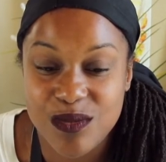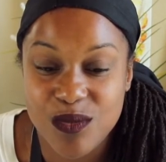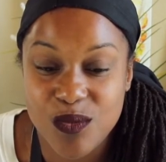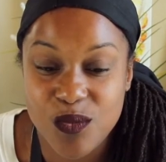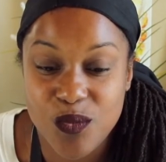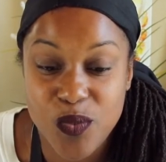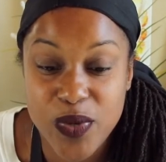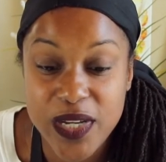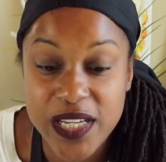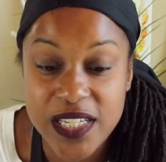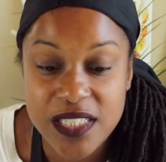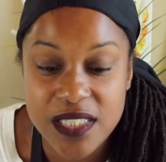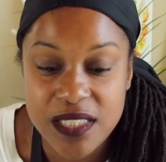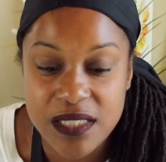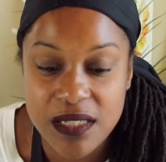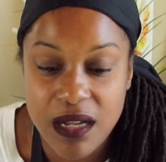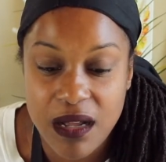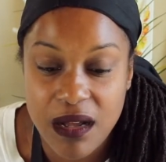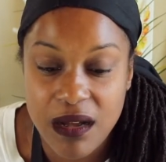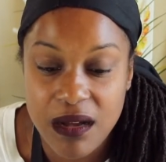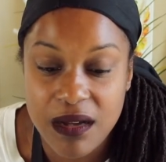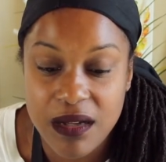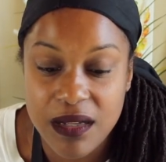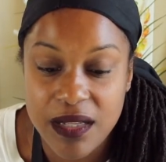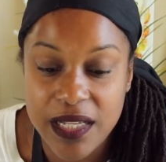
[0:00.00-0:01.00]
we should
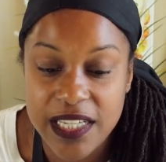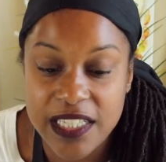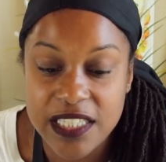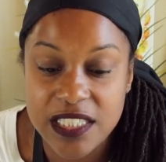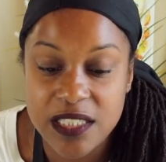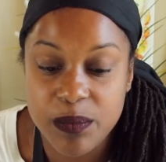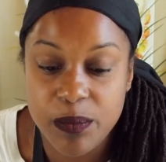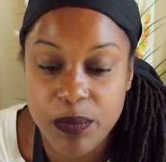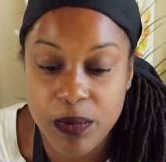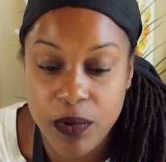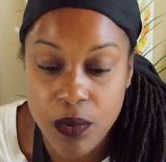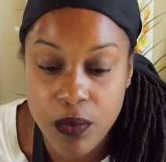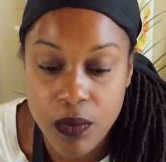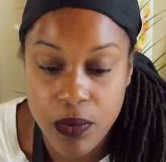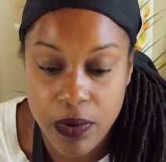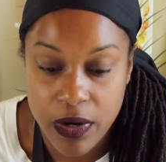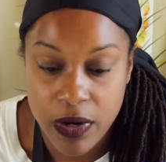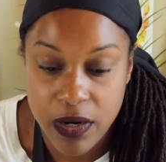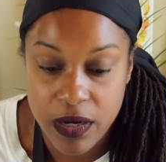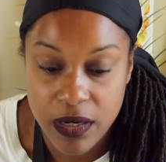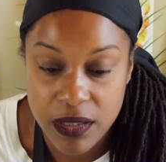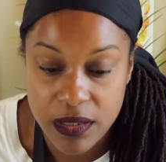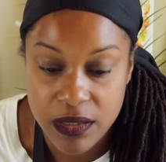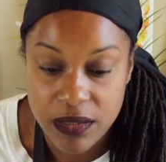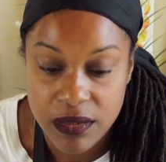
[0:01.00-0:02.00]
all
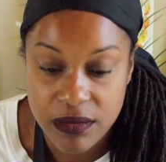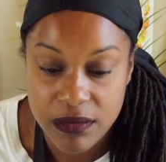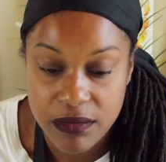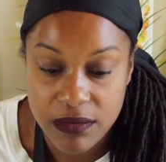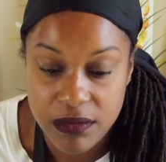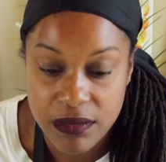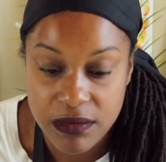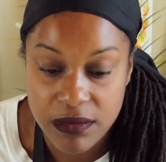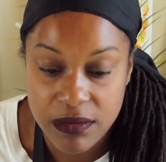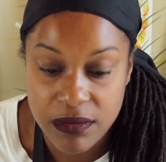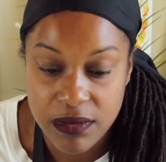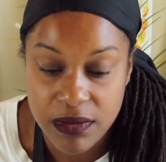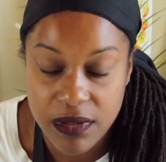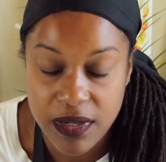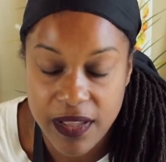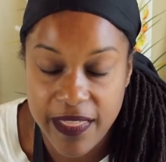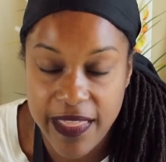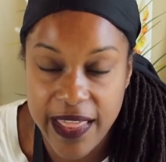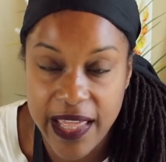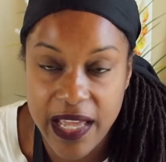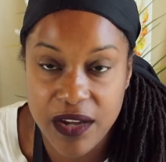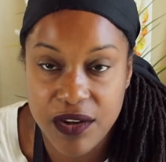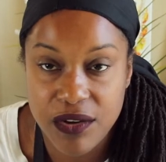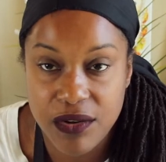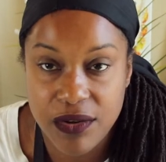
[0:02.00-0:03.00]
explore
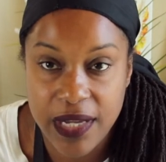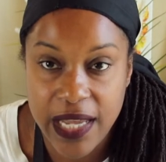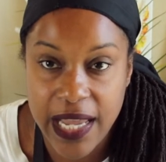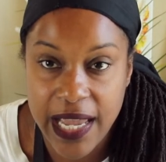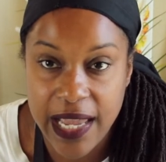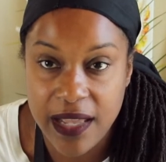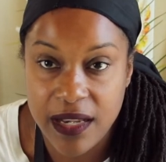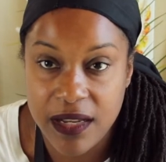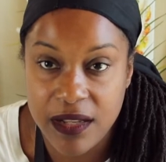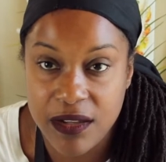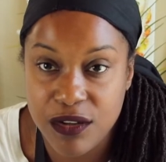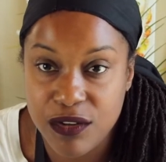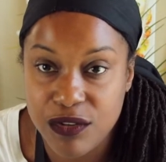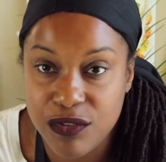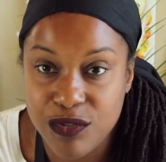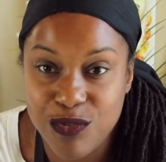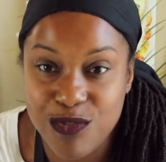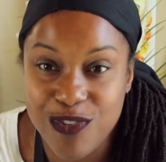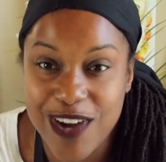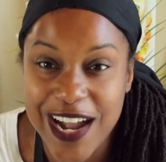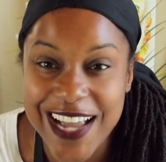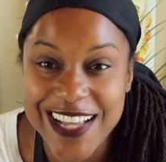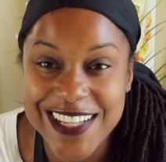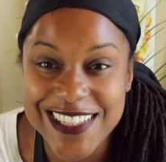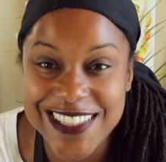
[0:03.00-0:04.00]
that creative
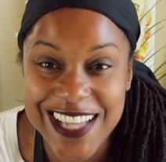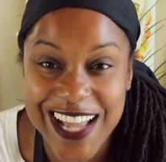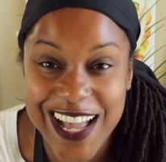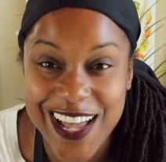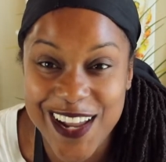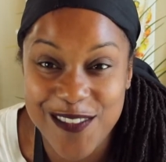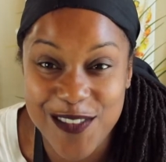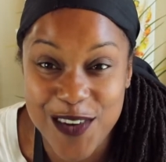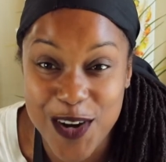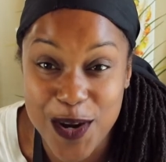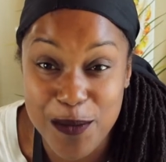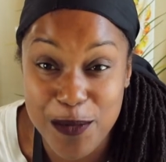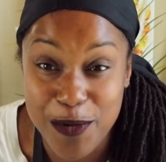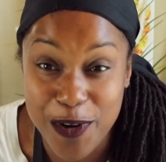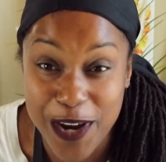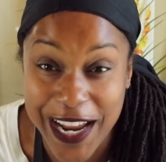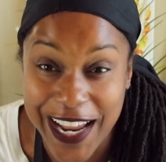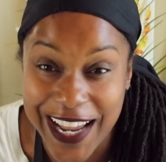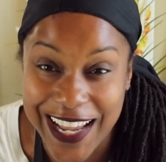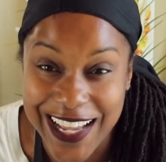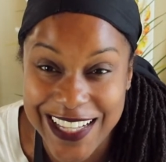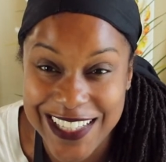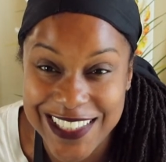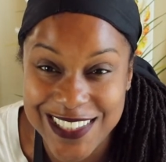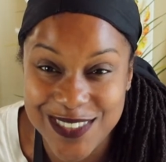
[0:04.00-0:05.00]
right side of our
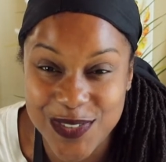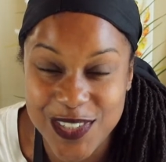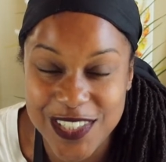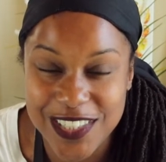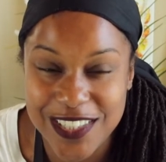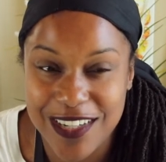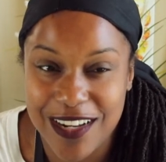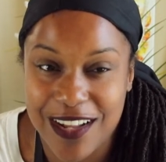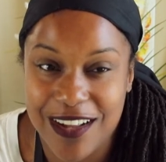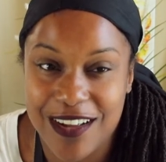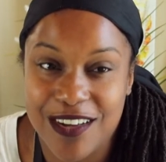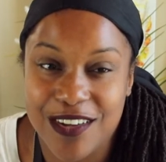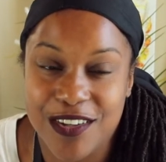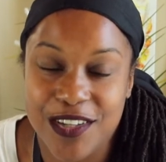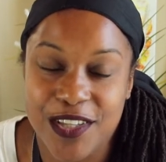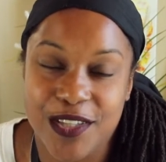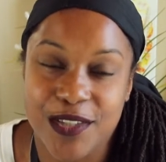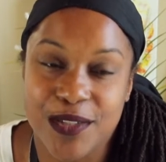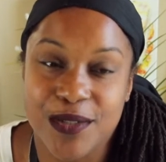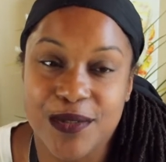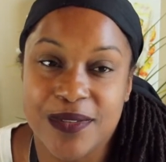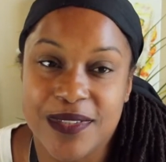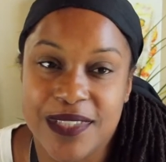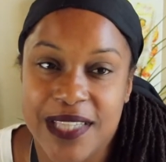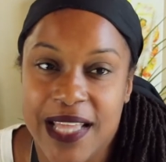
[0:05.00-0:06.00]
brains. We should all
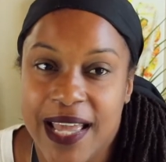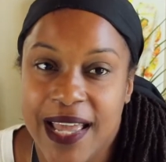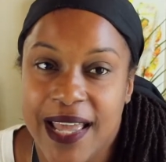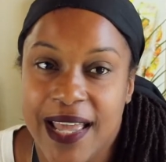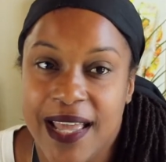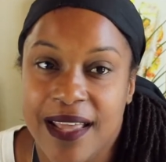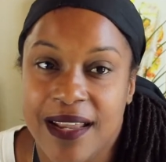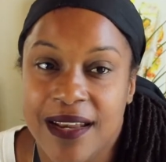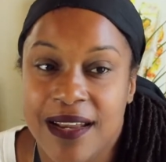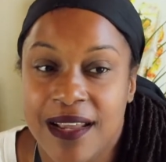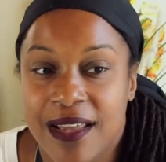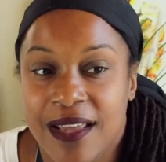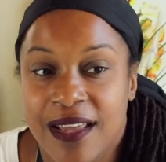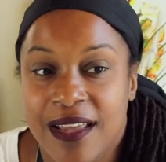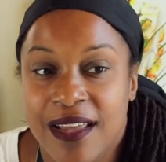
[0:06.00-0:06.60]
use that.